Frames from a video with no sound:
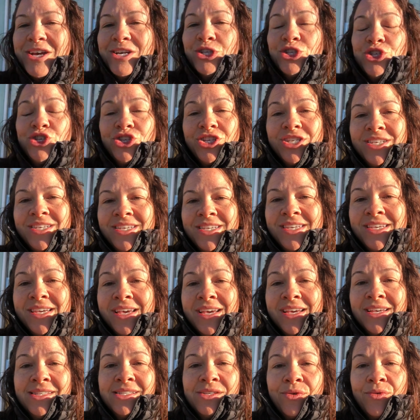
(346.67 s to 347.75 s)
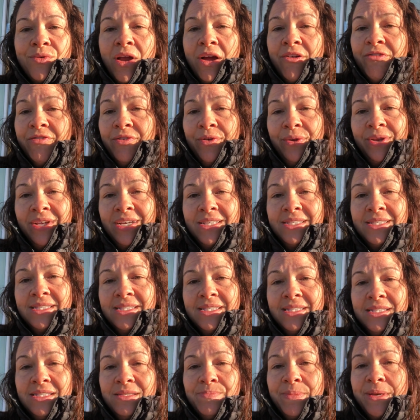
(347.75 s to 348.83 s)
she is a raw
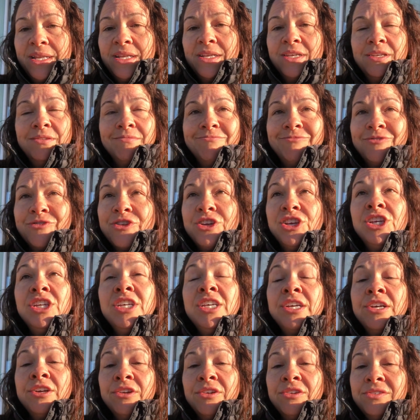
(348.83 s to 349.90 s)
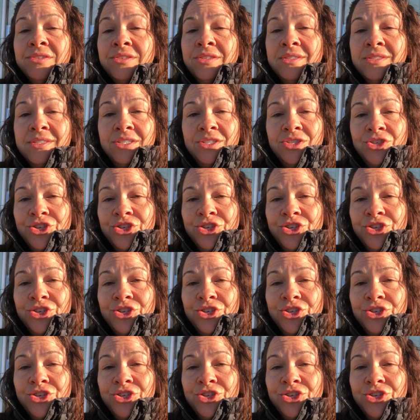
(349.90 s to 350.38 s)
foodist, been for years.